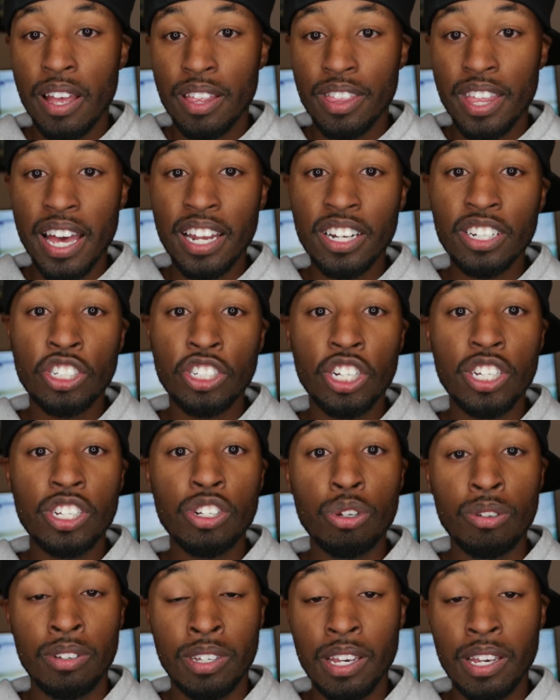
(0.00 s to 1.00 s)
That is
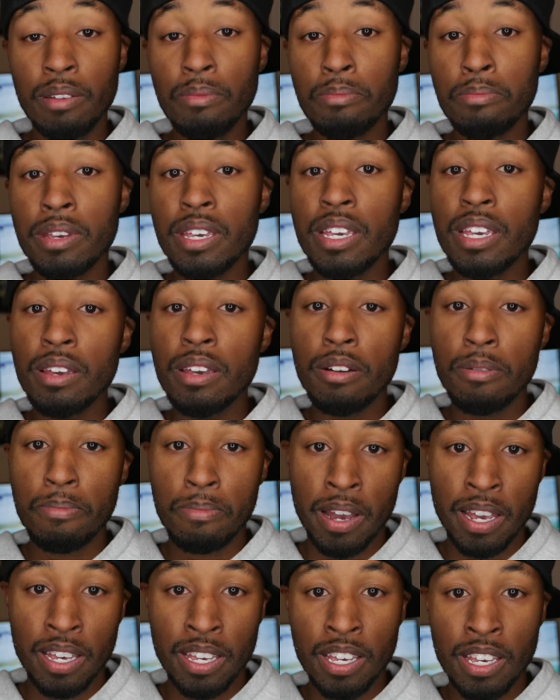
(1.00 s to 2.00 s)
just to get me
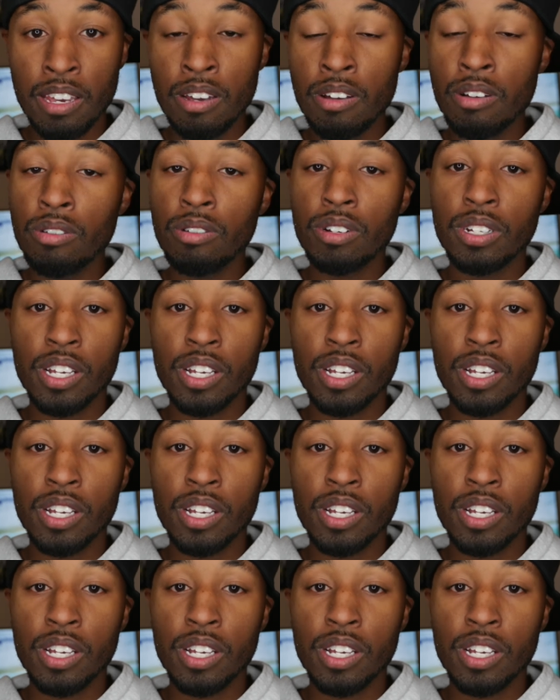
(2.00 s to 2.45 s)
my gear